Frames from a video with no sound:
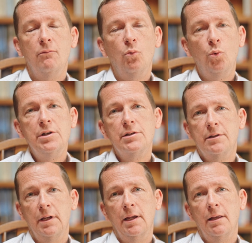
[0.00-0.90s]
we
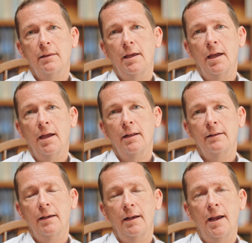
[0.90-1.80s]
just think
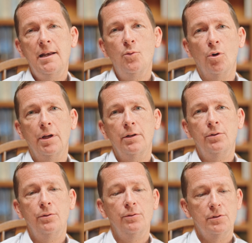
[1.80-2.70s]
that anyone
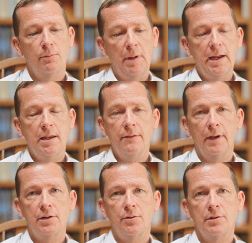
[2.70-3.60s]
who's making
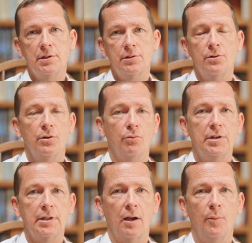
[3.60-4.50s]
that transition to
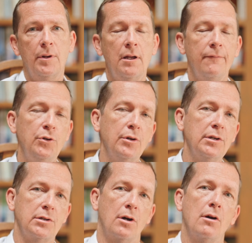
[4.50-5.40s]
retirement, if you can
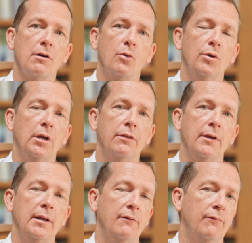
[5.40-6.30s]
talk with
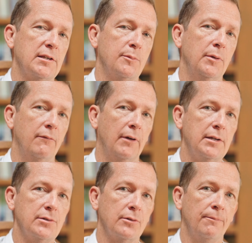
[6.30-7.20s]
an investment
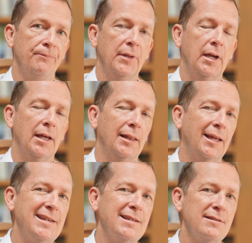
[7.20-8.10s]
advisor, a
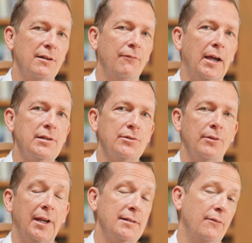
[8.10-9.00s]
licensed advisor
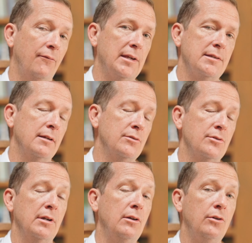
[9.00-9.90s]
that has a vested
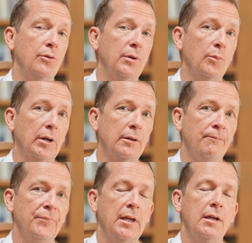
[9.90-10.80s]
interest in you doing well,
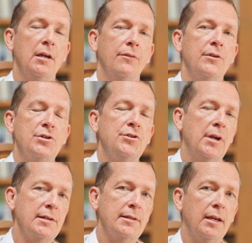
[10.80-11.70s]
there's a
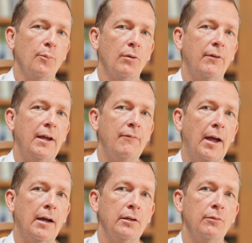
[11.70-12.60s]
chance they can provide
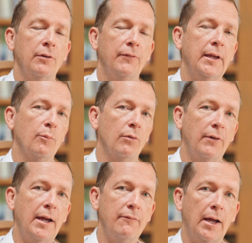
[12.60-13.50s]
value, and if they can
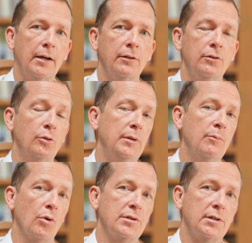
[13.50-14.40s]
provide value, you'll be
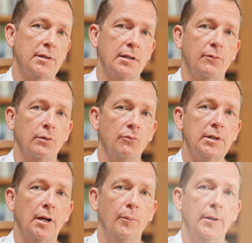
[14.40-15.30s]
more successful in
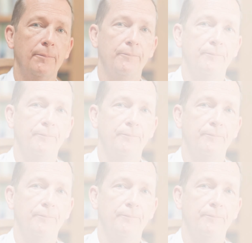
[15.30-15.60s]
retirement.